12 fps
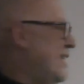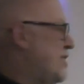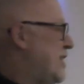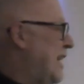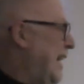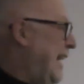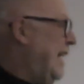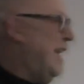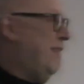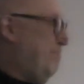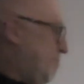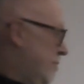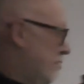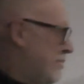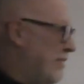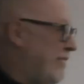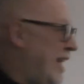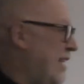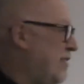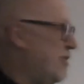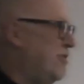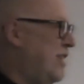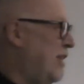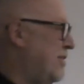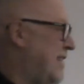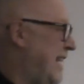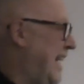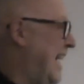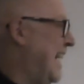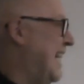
instantly provide good news here.